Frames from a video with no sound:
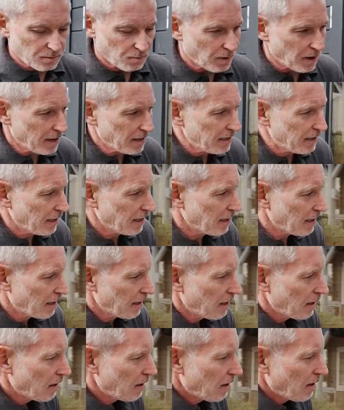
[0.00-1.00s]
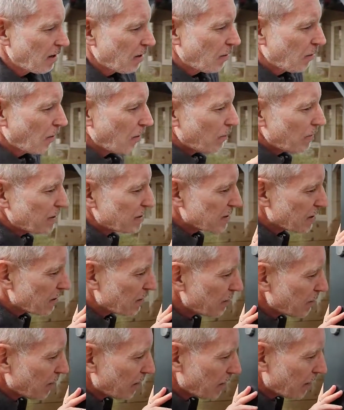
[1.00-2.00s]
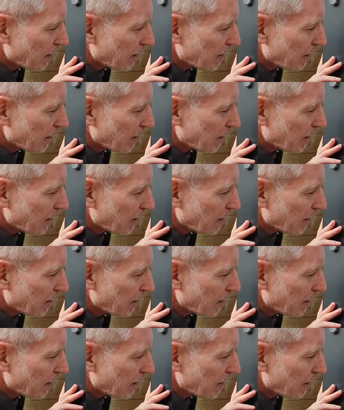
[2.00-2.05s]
away, what we do